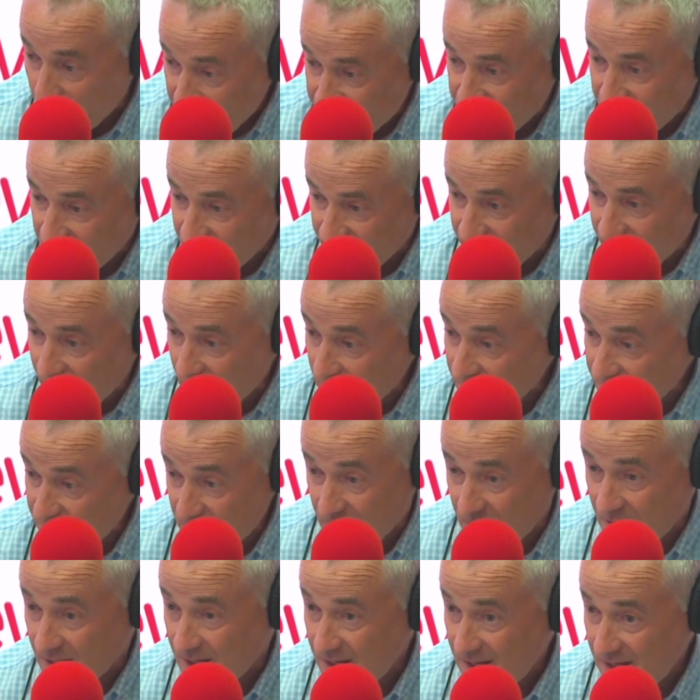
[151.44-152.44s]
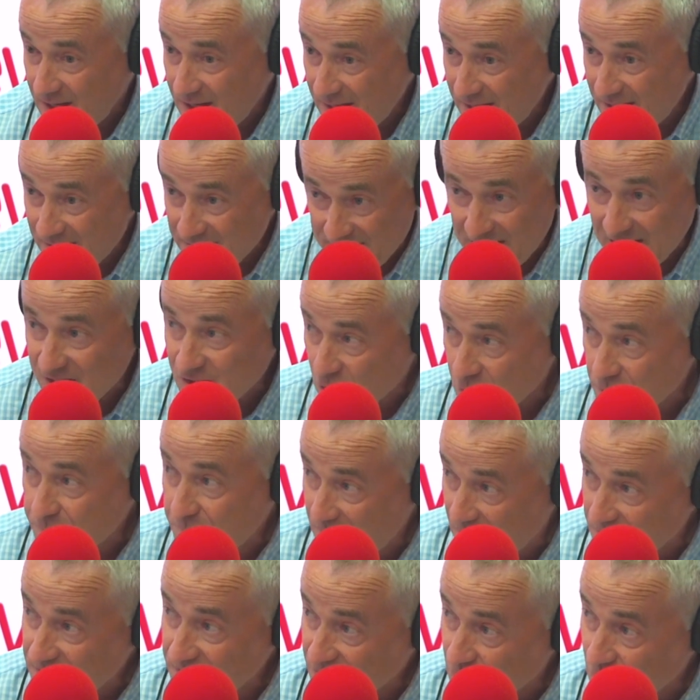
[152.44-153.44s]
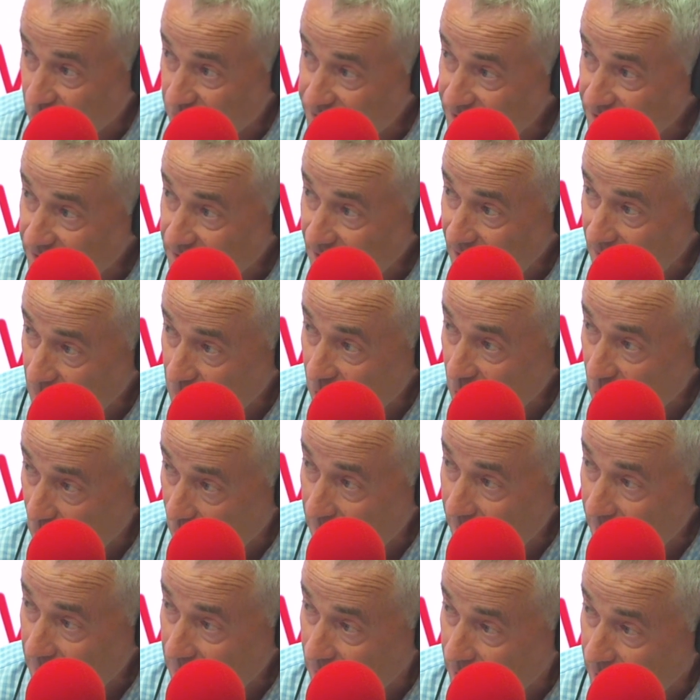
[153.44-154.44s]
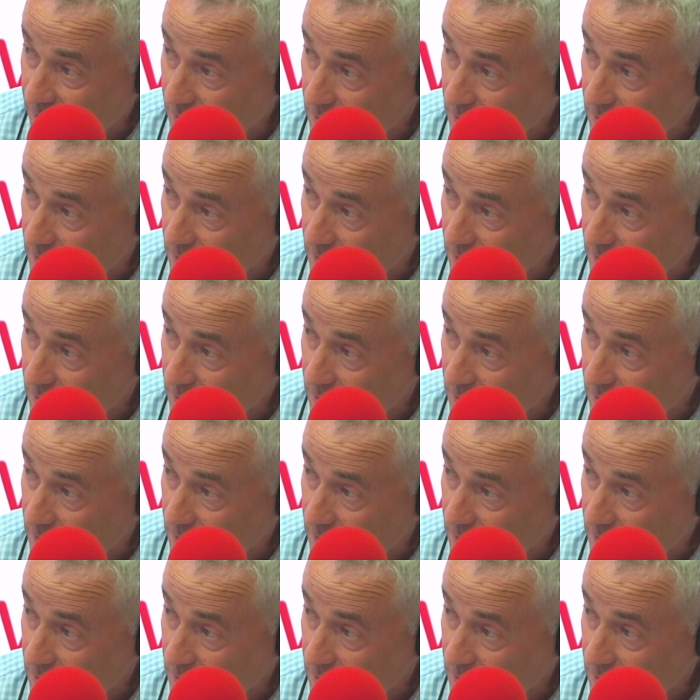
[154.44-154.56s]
recent violence. Is that just because it's recent and we remember?